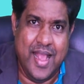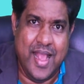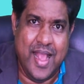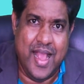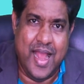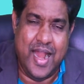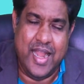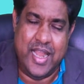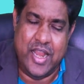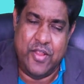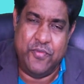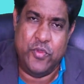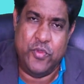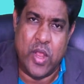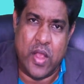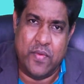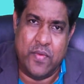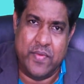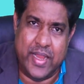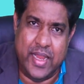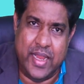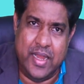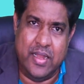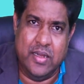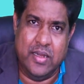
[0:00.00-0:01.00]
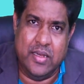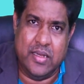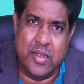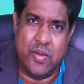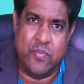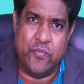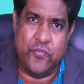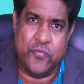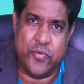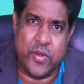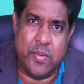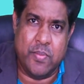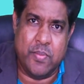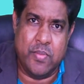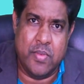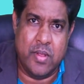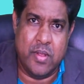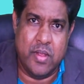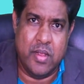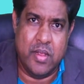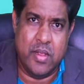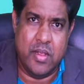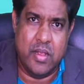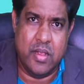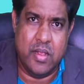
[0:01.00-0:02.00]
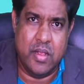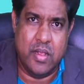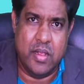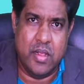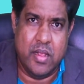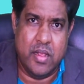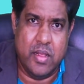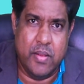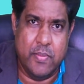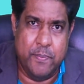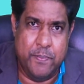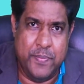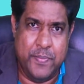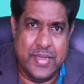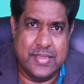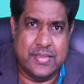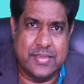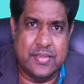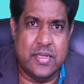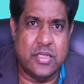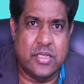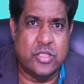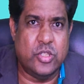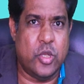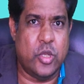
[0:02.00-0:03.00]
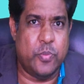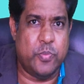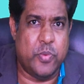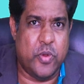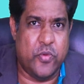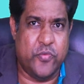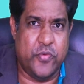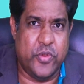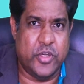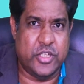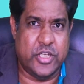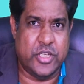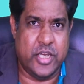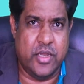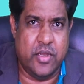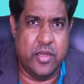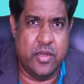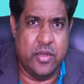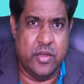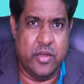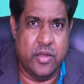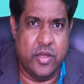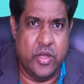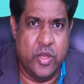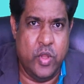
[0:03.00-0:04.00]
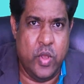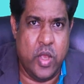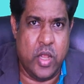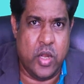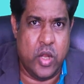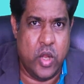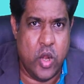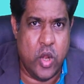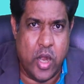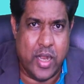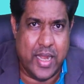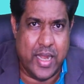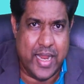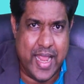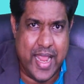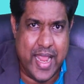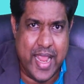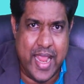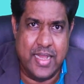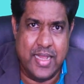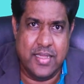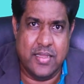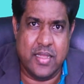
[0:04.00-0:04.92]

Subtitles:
And if you have income from business or profession, you are not